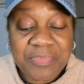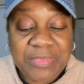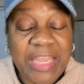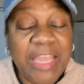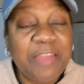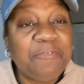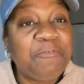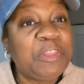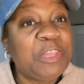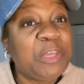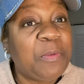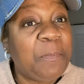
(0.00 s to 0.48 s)

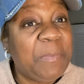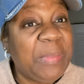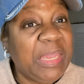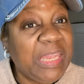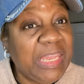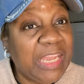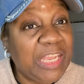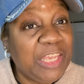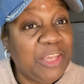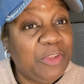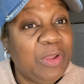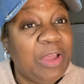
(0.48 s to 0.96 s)
And for the
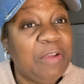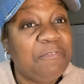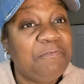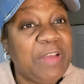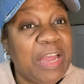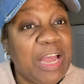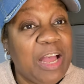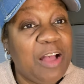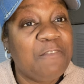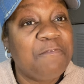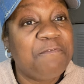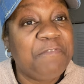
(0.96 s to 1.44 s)
men, you have
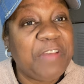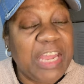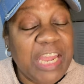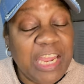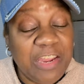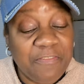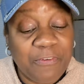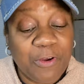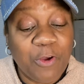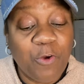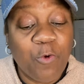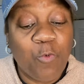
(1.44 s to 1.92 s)
found
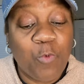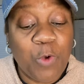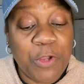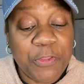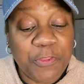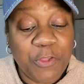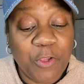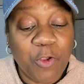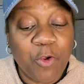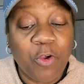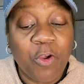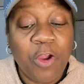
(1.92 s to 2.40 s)
favor
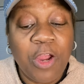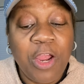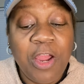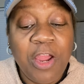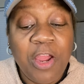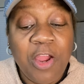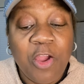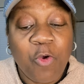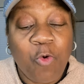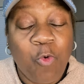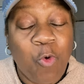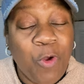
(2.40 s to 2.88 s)
with your
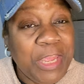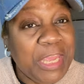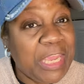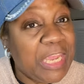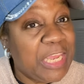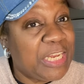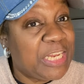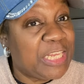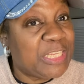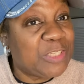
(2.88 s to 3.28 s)
queen.